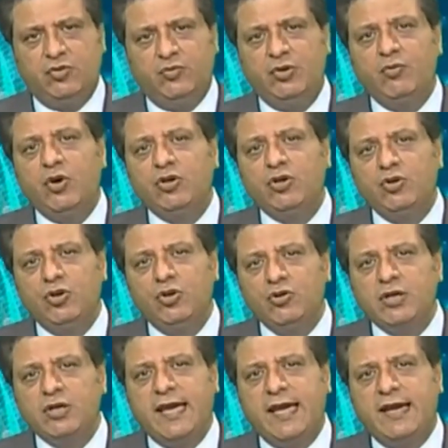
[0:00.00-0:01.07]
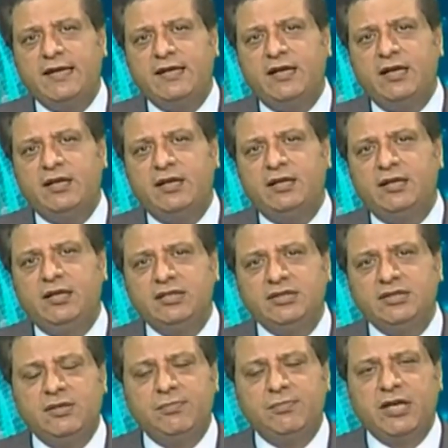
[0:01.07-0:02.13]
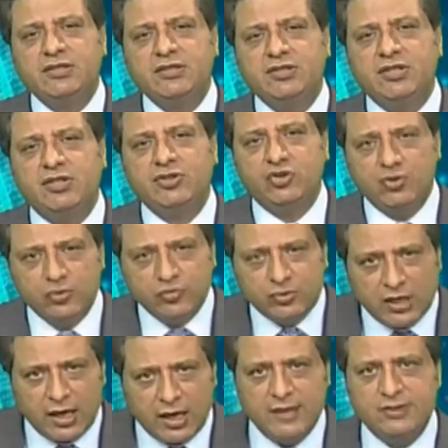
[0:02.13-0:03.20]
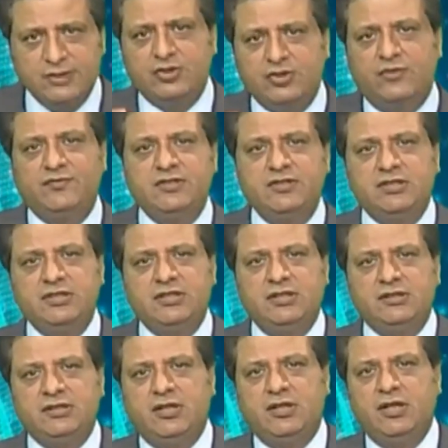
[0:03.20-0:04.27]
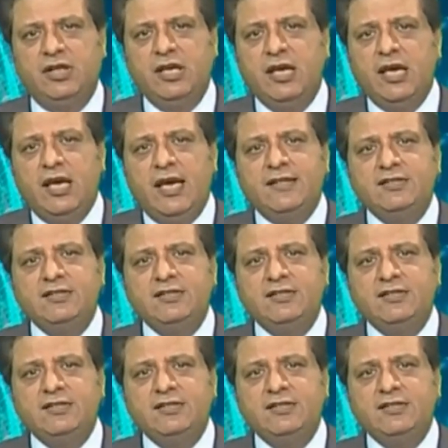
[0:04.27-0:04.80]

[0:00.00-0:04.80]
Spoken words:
You know, we want to look at digital Pakistan through the eyes of the citizen.